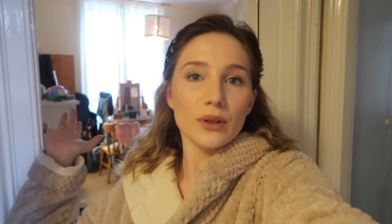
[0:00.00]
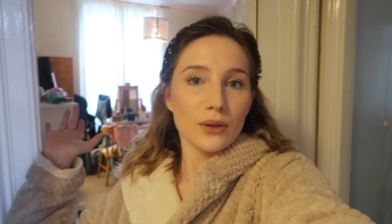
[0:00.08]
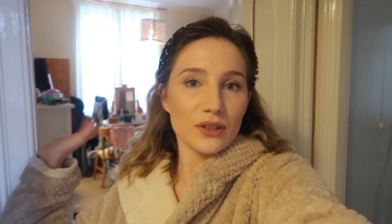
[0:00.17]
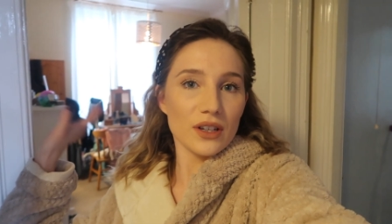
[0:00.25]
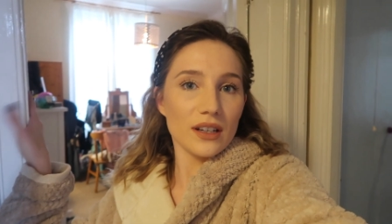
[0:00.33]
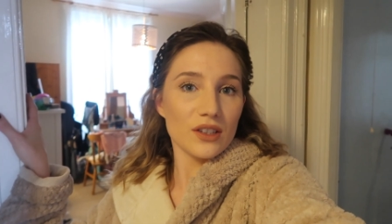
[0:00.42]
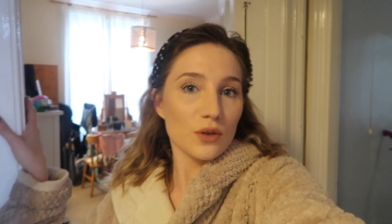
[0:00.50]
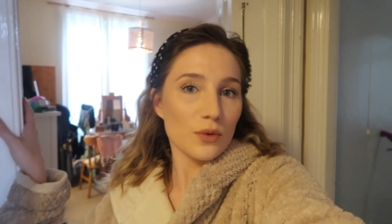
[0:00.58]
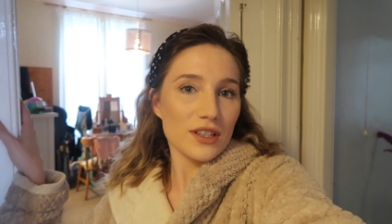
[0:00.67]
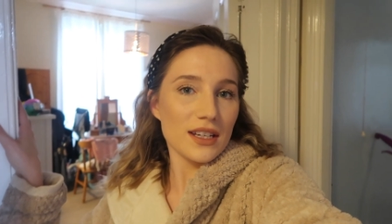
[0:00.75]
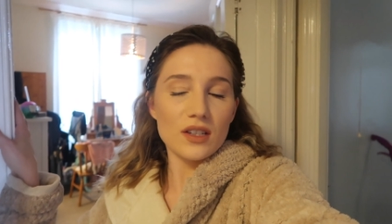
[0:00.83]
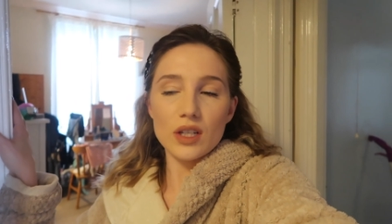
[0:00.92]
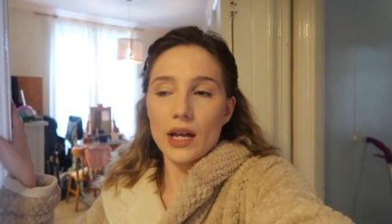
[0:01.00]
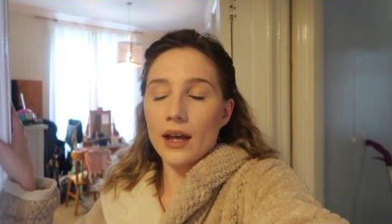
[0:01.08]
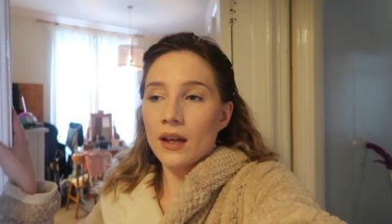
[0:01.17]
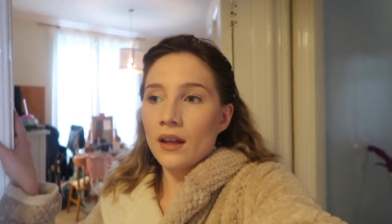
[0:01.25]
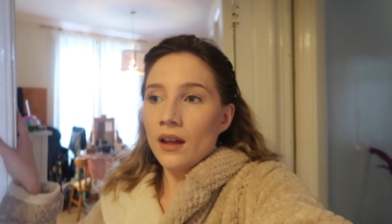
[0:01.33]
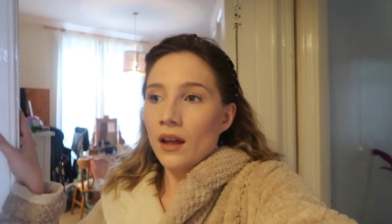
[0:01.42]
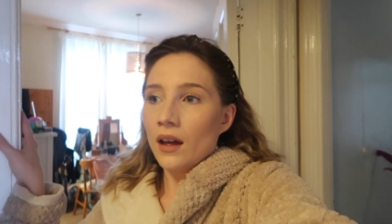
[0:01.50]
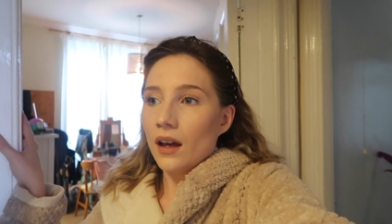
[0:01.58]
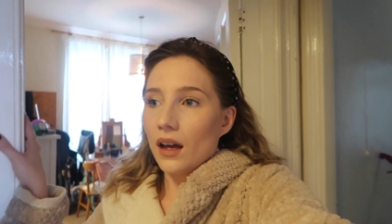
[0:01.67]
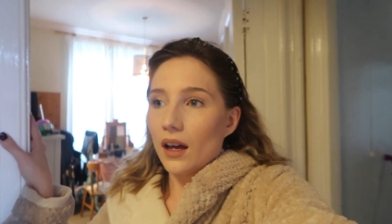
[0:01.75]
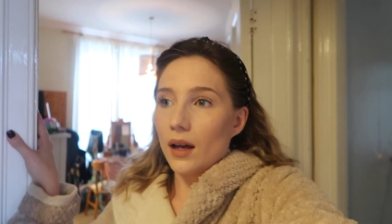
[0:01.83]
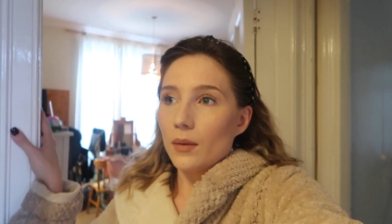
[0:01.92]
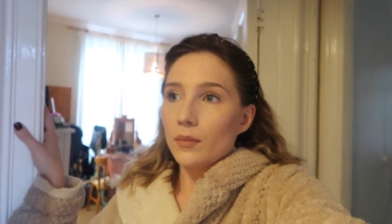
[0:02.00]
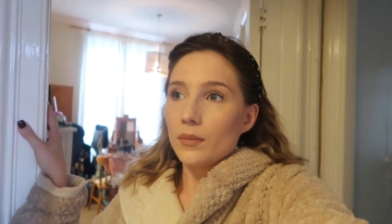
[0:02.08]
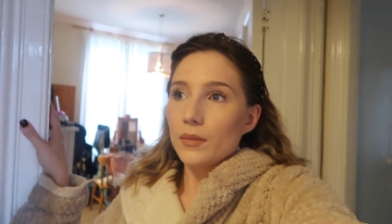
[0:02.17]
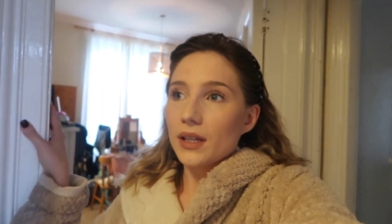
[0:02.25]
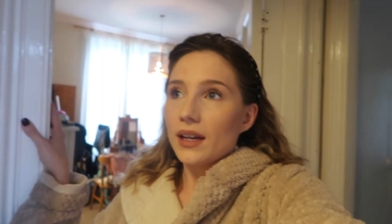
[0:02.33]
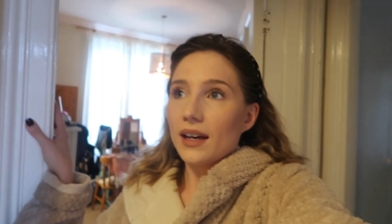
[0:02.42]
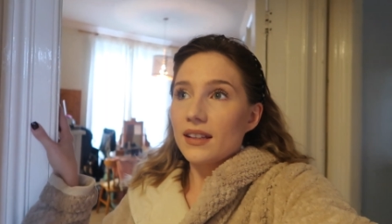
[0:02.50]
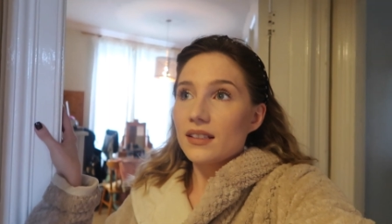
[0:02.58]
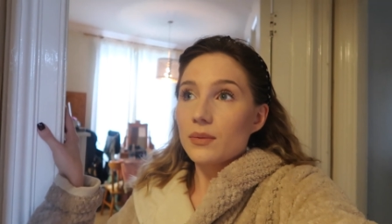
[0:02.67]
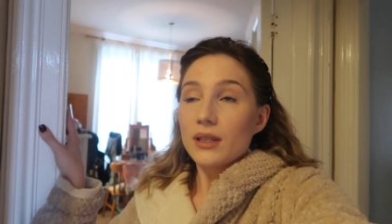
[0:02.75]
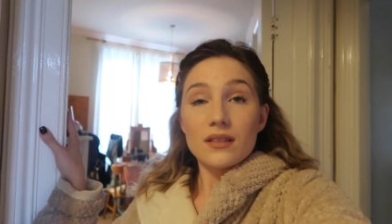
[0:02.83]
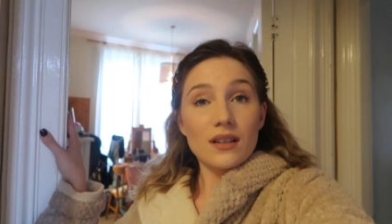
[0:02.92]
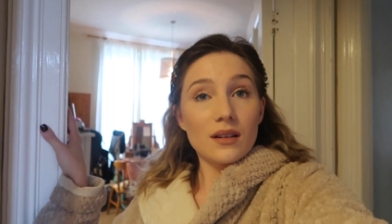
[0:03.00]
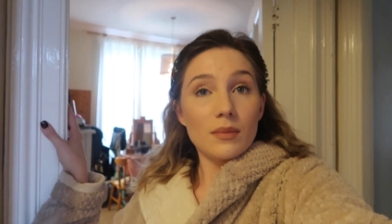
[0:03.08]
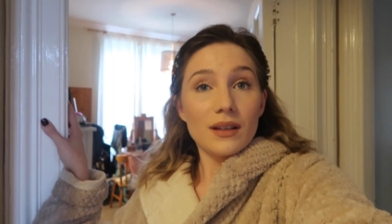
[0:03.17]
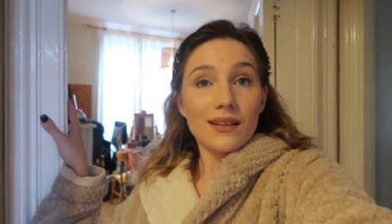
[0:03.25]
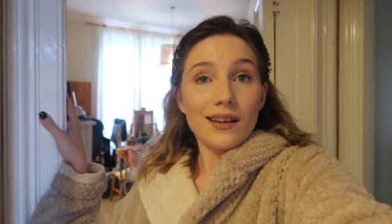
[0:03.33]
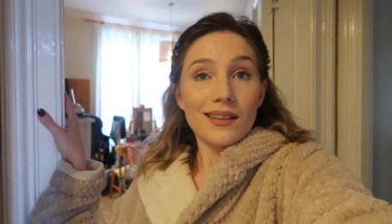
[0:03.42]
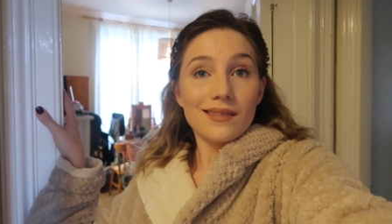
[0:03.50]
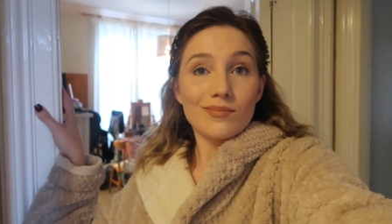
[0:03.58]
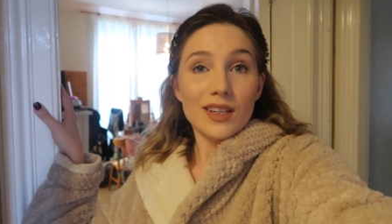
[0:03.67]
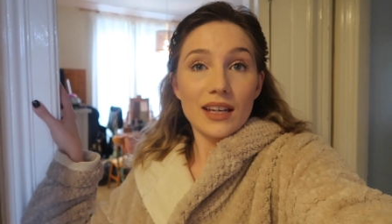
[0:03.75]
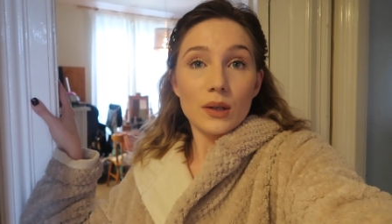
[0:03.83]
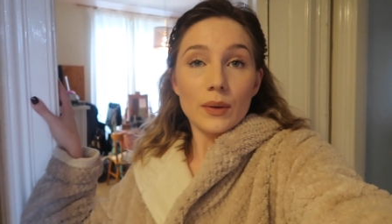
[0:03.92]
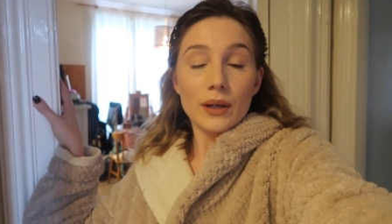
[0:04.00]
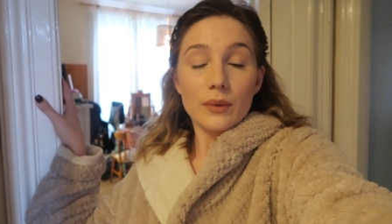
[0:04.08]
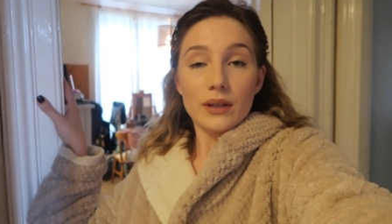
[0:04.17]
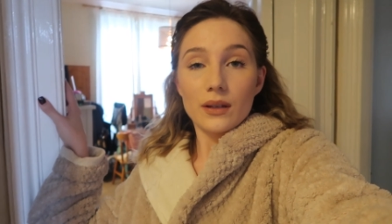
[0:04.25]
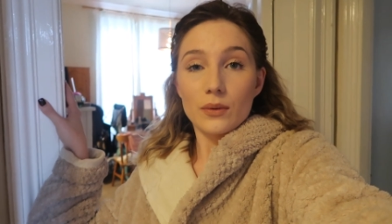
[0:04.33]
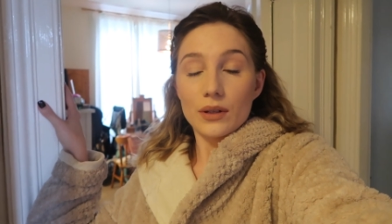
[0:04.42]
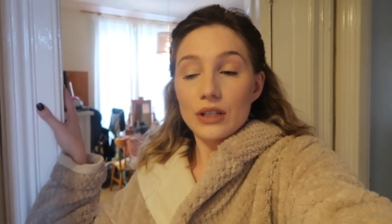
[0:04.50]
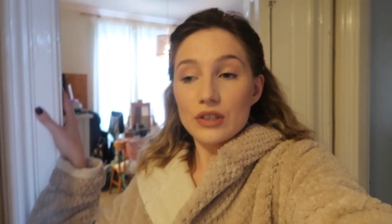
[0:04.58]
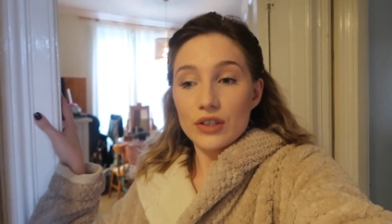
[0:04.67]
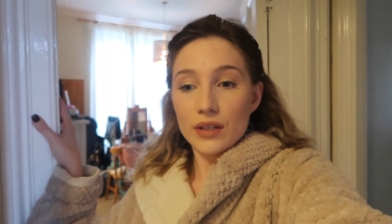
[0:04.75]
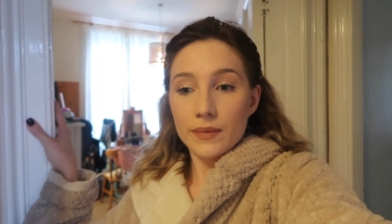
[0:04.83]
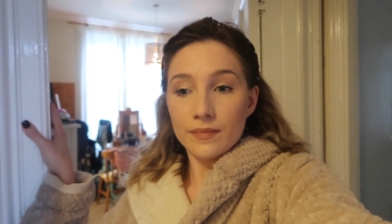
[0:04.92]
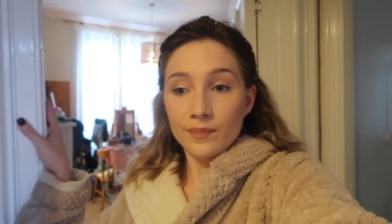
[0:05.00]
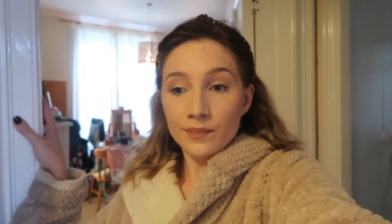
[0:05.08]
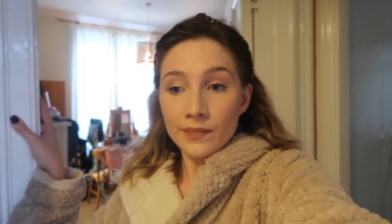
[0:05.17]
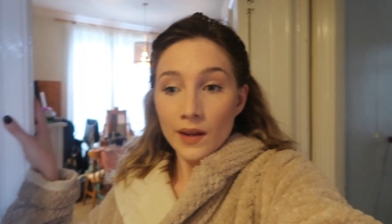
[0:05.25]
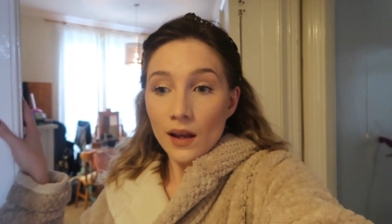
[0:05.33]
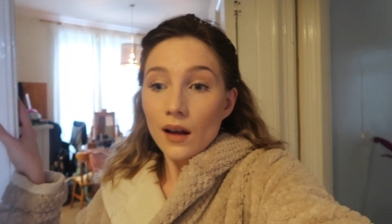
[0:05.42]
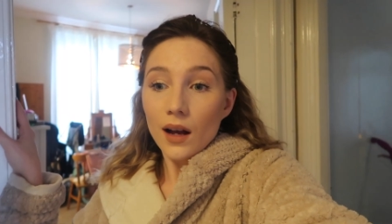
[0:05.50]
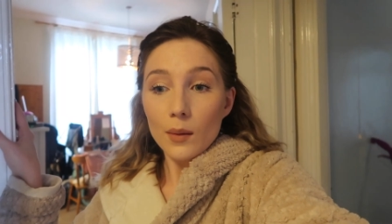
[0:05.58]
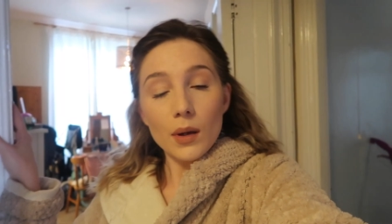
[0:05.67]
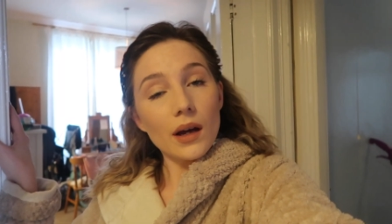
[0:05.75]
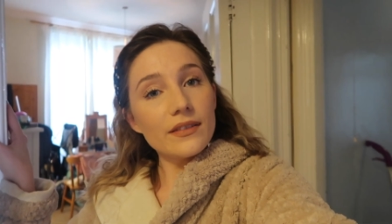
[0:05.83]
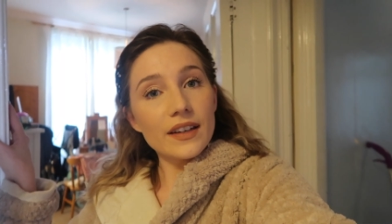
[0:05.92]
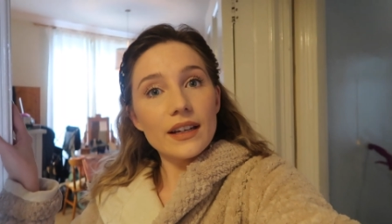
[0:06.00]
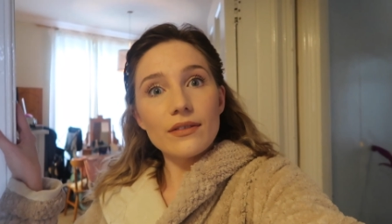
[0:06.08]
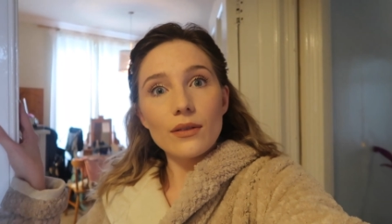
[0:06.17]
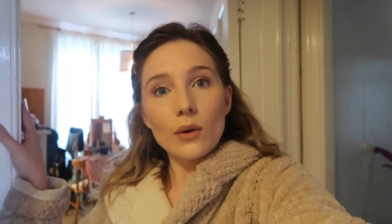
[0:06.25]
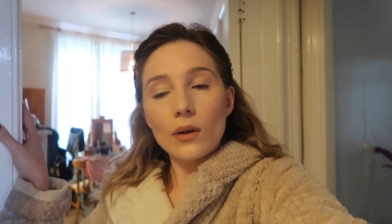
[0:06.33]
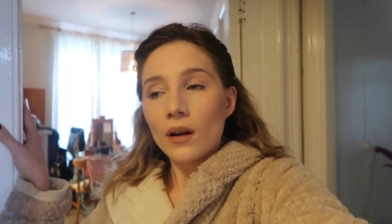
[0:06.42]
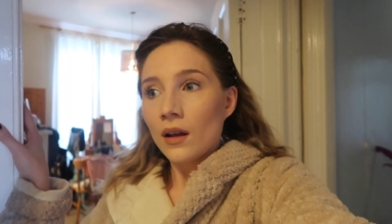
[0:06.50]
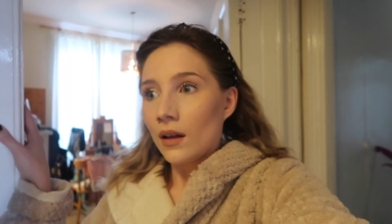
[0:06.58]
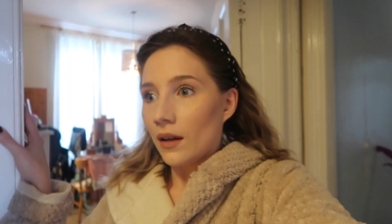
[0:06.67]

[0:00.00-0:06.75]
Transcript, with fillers: We're not entirely sure what it is yet. But yeah, this week's gonna be like takeaway week, which I'm kind of here for.